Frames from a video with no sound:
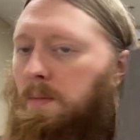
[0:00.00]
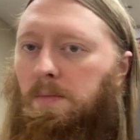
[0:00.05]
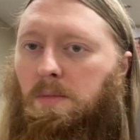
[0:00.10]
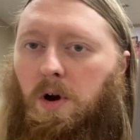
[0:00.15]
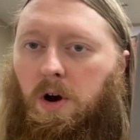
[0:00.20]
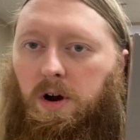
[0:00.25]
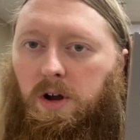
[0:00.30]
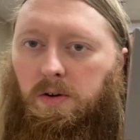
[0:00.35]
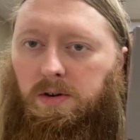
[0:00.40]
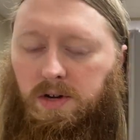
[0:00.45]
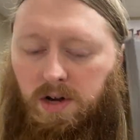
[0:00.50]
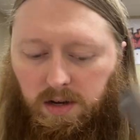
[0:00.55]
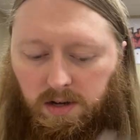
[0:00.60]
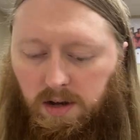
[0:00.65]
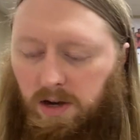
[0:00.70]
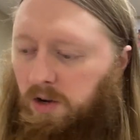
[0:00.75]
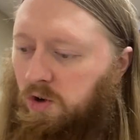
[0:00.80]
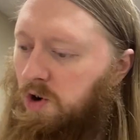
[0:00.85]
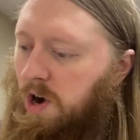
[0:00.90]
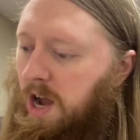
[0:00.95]
Mario Duck
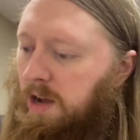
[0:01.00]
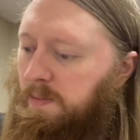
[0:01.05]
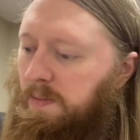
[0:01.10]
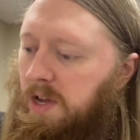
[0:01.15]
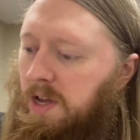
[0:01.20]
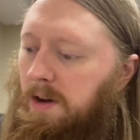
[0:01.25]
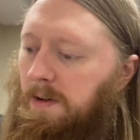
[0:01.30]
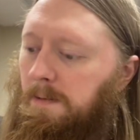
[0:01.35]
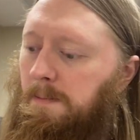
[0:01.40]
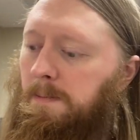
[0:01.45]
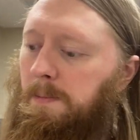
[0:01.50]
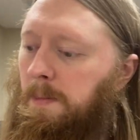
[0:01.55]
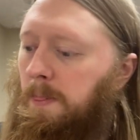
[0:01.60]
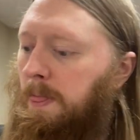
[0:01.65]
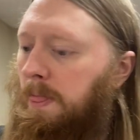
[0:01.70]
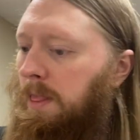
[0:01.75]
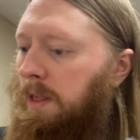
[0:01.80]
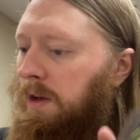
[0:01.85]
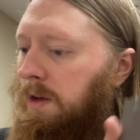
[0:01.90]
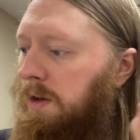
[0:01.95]
Hunt Track Meet,
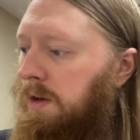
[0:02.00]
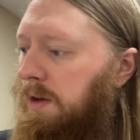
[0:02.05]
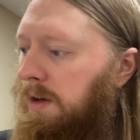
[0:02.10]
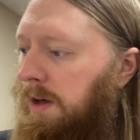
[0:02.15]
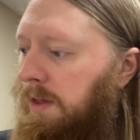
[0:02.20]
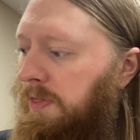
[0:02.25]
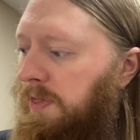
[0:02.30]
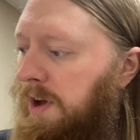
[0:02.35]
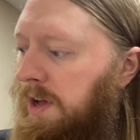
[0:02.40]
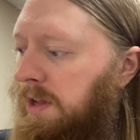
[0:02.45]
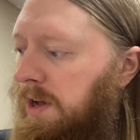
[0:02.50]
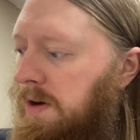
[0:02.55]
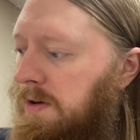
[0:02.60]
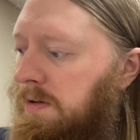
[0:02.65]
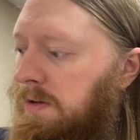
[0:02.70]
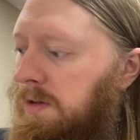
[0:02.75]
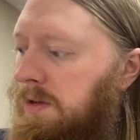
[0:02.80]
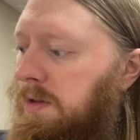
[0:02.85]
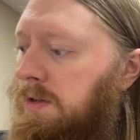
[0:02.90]
Othello,